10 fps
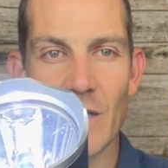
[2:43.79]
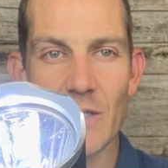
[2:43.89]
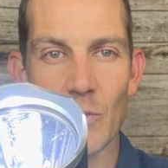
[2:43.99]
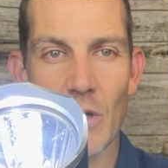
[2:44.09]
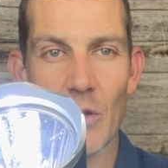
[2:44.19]

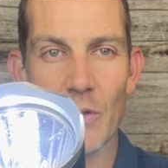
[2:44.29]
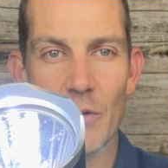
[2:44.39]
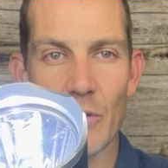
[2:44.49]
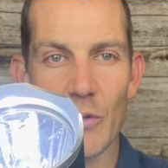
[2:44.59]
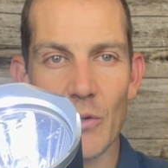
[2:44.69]
So we'll go
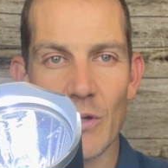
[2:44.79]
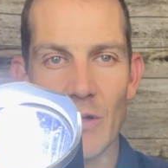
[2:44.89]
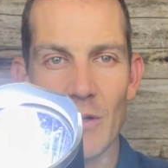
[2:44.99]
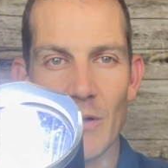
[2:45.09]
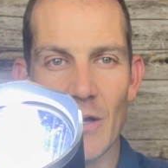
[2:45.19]
through
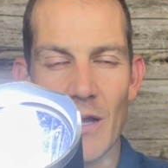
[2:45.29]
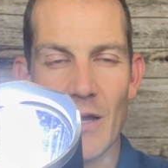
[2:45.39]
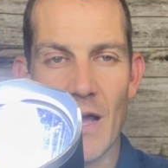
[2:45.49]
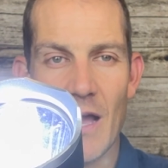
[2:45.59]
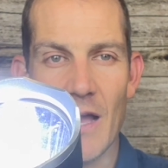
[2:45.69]

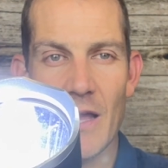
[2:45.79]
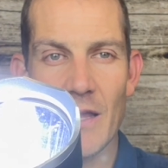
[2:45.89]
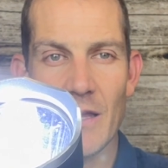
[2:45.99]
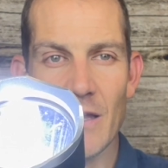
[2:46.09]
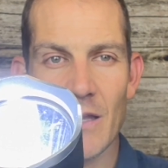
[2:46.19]

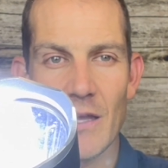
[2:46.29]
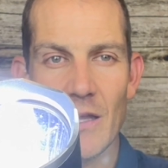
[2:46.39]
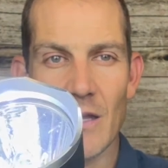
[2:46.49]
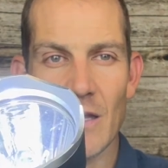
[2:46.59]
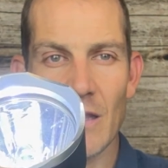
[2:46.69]
high,
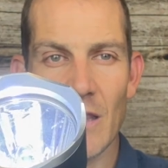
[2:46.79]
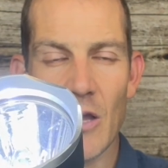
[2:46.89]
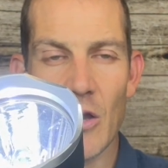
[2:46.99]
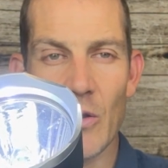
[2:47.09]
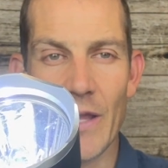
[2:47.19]

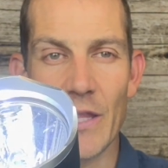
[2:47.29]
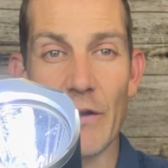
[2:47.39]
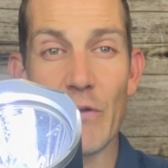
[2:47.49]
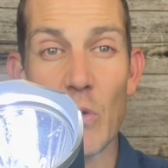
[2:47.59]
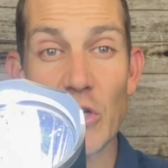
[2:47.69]
low, and then
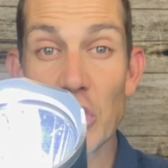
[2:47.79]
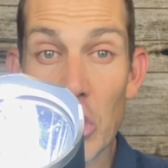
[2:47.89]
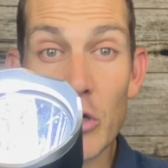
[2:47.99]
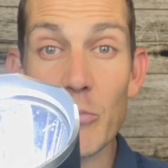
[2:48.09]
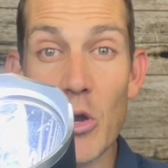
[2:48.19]
if you want
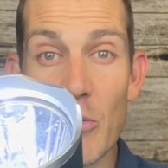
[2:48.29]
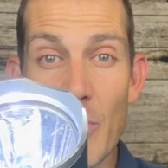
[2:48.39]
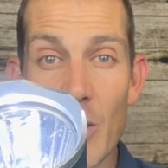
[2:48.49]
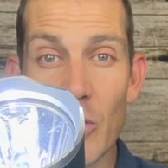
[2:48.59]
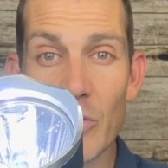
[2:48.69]
turbo
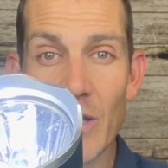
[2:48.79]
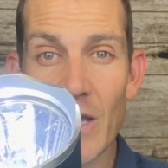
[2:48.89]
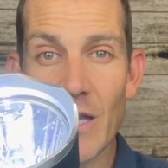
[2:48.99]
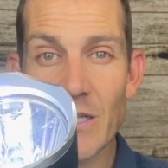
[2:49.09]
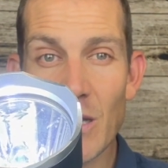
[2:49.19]
mode,
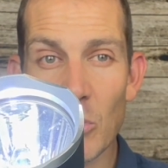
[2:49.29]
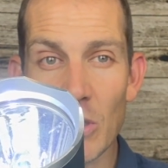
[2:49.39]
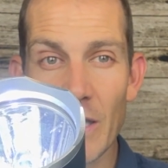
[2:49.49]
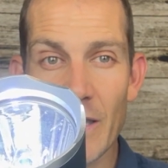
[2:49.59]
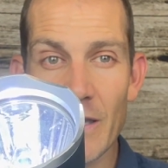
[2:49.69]
double
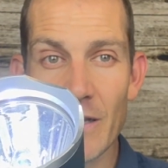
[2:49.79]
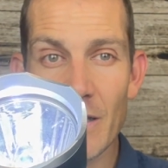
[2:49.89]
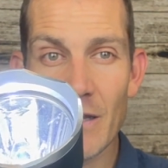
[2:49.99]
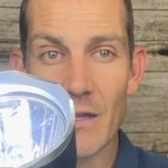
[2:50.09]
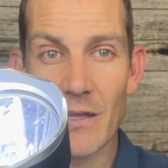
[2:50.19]
click it.
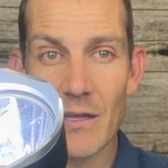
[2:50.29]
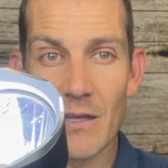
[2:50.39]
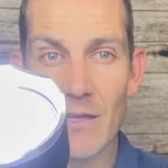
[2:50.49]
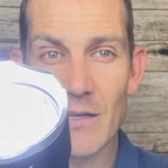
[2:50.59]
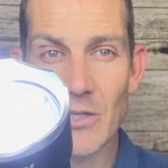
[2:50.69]

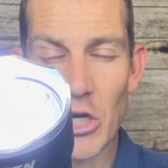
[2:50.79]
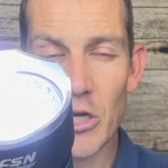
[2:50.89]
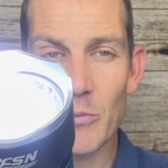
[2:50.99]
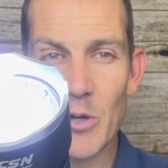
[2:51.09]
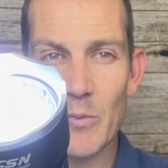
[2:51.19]

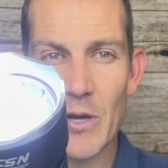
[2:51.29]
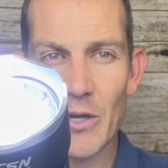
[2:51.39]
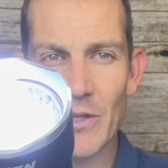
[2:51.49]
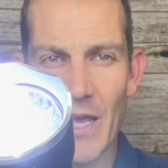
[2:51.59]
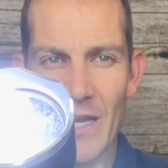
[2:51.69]
Turbo
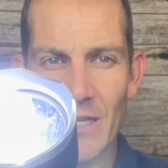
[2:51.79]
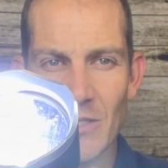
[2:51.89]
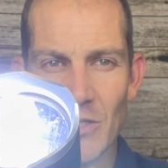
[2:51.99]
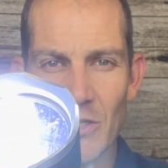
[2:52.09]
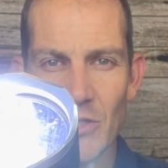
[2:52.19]
mode, that is
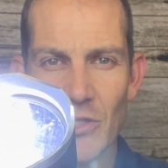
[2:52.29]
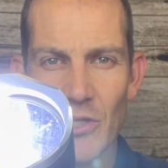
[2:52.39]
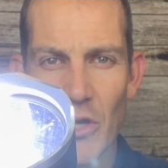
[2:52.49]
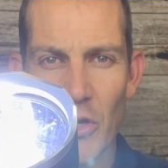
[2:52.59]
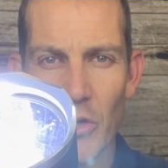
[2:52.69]
just
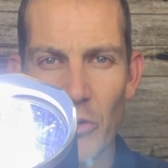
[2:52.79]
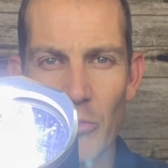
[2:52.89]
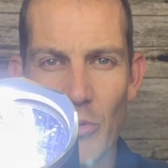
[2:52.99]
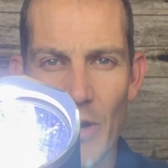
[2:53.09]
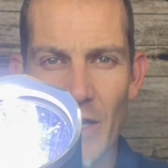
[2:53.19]
so
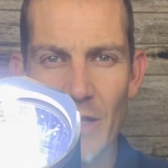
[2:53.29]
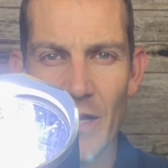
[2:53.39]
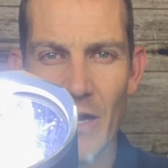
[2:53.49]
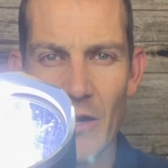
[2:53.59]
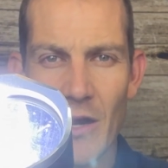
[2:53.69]
bright
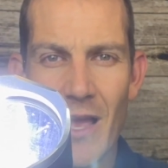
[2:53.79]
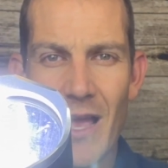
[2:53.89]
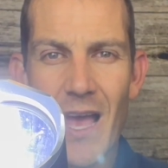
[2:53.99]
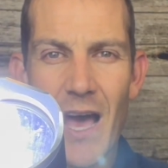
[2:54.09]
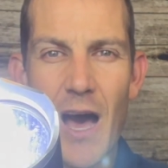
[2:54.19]
there.
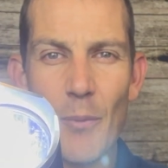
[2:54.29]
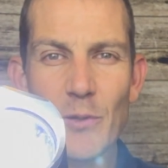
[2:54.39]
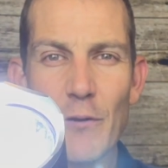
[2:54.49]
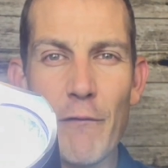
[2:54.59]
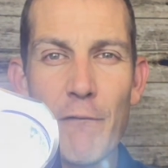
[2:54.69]
Up
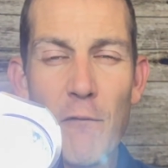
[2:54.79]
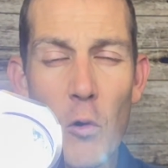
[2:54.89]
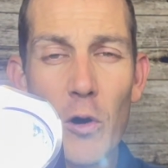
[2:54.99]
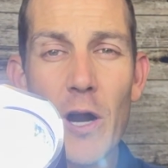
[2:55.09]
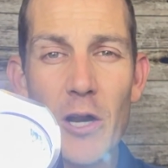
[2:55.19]
to
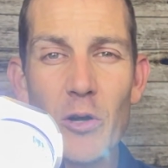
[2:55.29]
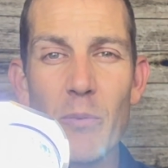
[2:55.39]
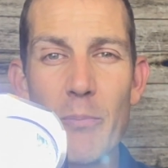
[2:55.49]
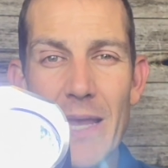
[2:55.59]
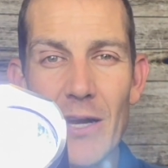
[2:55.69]

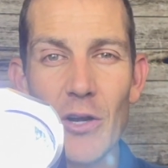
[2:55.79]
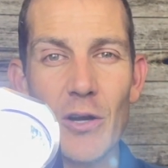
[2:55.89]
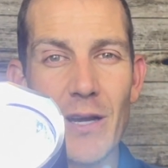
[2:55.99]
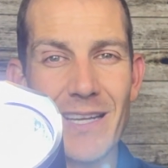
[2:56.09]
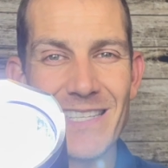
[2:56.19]

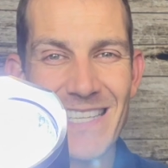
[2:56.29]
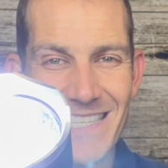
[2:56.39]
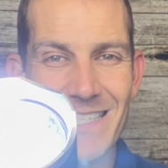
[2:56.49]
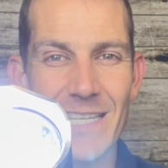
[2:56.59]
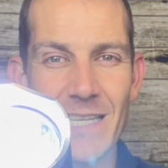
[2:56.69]
400-meter
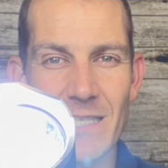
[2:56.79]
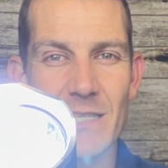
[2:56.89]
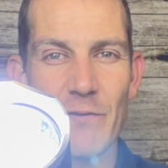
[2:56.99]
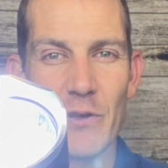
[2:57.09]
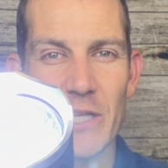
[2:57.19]

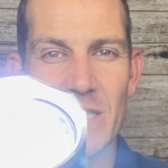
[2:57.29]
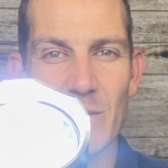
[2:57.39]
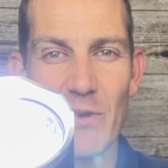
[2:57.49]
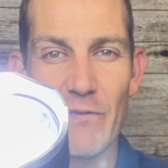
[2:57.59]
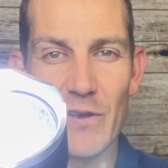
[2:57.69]
distance for this
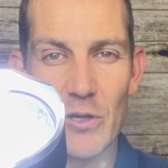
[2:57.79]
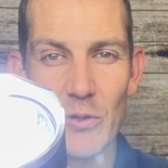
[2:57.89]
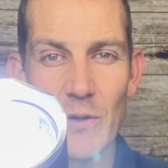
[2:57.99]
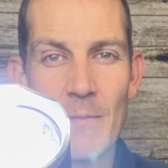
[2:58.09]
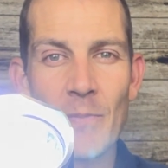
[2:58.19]
to be
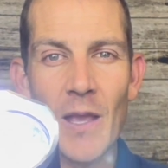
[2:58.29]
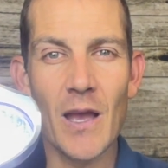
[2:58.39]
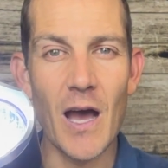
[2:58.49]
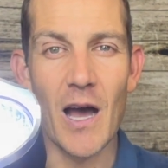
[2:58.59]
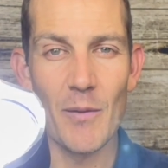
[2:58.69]
viewed
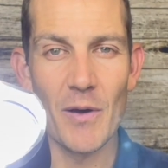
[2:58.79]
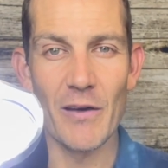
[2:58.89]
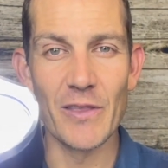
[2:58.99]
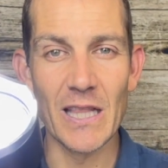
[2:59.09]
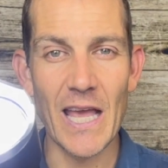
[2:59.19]

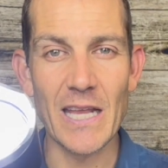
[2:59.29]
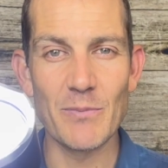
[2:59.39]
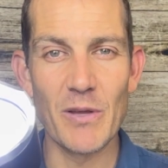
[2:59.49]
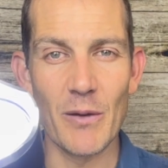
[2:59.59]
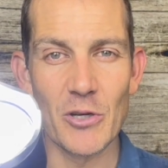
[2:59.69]
of the light
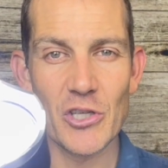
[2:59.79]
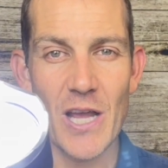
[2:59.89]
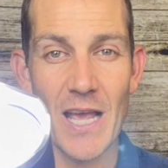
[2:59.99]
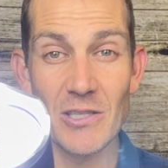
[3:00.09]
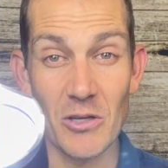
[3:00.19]
to be able to
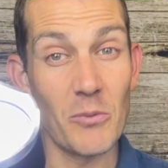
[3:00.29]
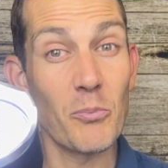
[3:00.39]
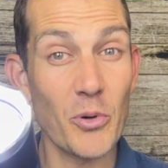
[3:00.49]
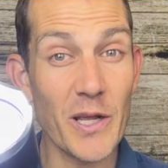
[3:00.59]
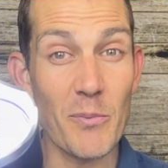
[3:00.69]
shine. So
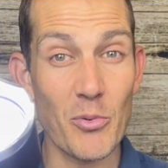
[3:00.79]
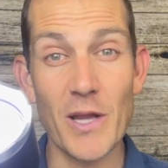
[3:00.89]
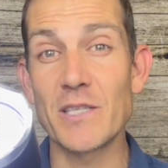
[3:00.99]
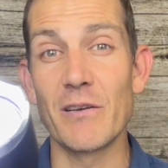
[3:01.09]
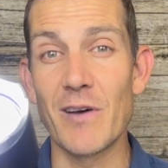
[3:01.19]
pretty
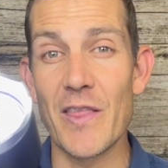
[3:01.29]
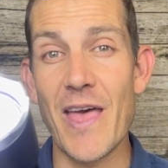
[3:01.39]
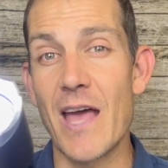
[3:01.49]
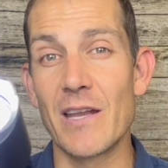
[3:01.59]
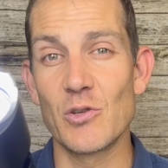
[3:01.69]
impressive on
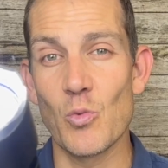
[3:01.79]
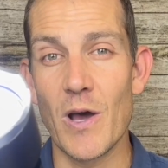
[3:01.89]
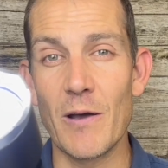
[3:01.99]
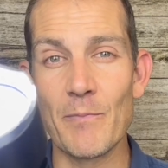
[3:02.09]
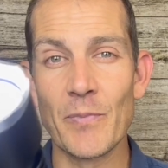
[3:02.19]
that
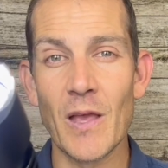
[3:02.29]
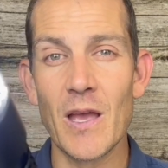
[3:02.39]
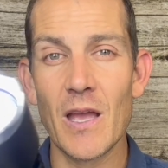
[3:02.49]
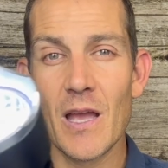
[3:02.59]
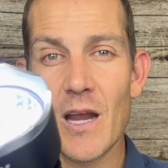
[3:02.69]
well.
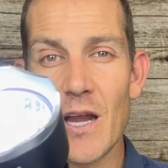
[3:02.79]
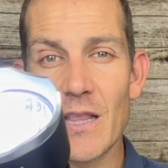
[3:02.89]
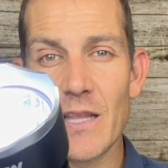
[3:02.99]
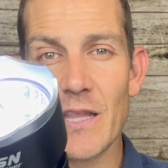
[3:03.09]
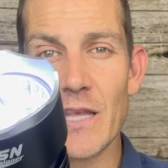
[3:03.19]
All
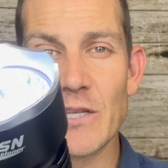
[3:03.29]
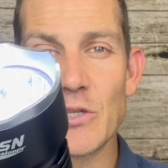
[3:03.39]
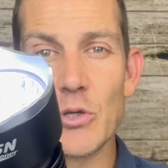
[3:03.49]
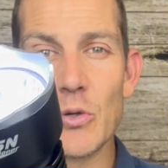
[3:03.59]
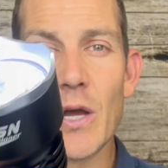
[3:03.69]
right, and then
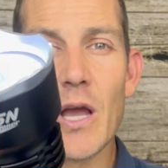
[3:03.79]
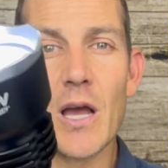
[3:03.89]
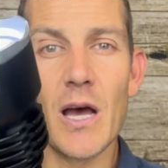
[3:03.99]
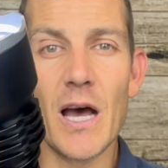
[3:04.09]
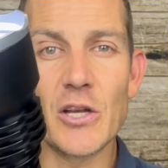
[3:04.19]
to
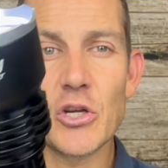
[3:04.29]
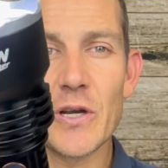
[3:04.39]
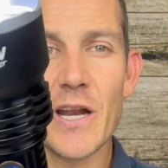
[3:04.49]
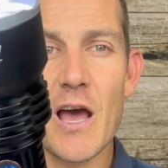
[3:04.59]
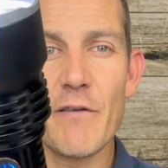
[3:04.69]

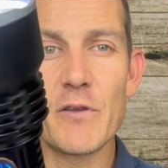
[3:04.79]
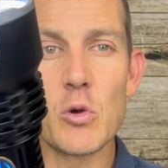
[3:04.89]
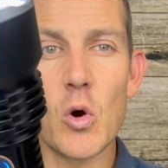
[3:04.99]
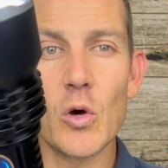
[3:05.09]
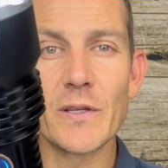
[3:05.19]
turn it off,
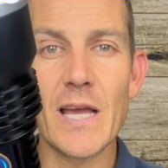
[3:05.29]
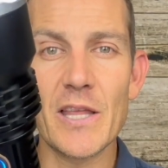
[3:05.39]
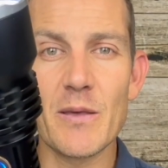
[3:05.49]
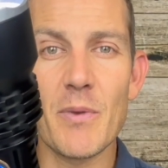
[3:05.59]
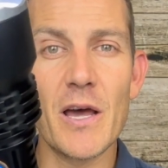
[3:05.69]
you hold
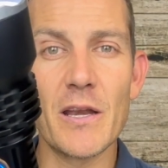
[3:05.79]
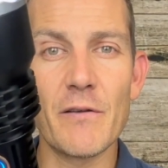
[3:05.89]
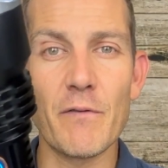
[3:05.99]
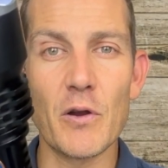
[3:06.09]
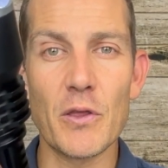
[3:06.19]
down the button
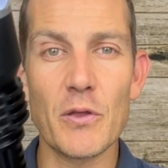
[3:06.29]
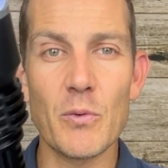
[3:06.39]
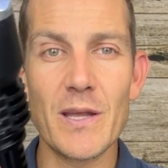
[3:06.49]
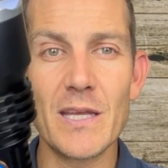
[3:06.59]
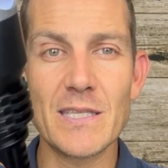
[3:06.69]
for
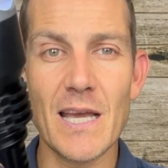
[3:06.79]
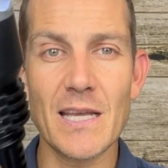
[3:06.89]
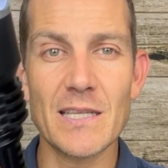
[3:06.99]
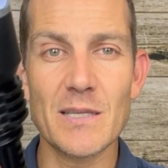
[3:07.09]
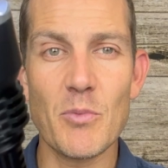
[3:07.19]
3
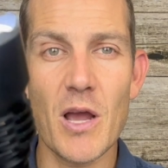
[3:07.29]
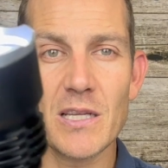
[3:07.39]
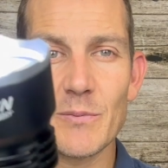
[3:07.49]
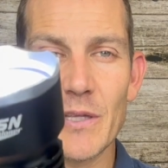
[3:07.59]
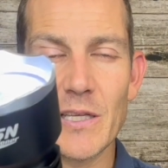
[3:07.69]
seconds
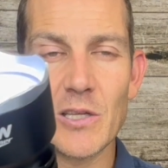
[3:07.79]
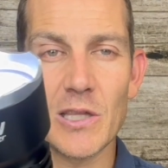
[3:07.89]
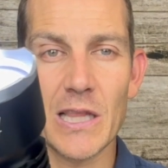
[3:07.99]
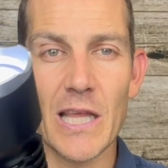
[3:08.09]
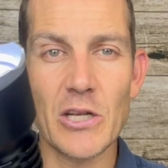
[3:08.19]
approximately until
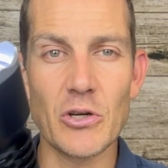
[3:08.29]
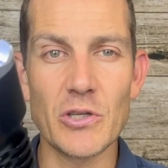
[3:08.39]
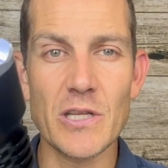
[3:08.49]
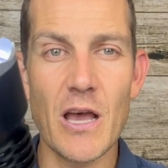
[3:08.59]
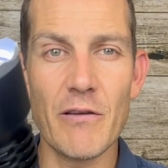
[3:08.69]
the light
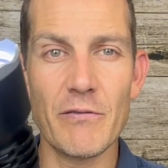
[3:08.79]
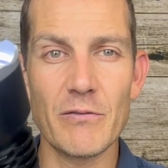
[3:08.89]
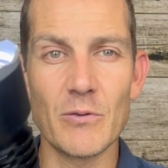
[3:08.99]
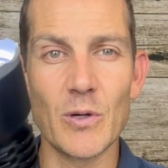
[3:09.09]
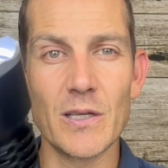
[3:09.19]
turns off.
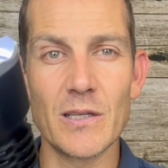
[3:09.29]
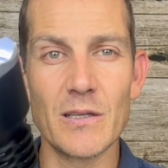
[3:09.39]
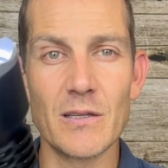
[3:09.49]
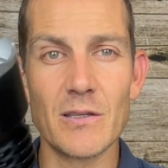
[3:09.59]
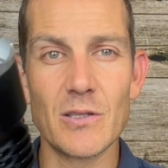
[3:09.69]

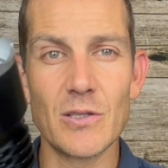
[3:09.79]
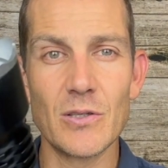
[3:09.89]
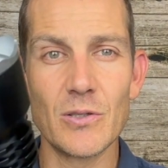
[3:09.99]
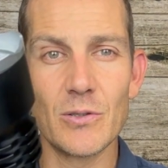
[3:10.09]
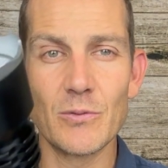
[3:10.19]
1,
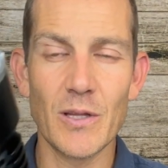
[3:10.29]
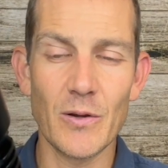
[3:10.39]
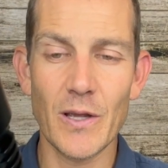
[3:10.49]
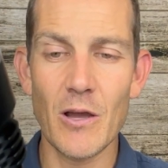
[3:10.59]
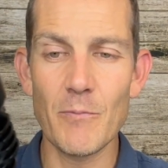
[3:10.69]
2, there
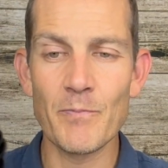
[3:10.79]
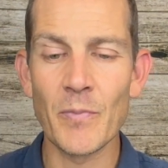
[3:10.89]
we go.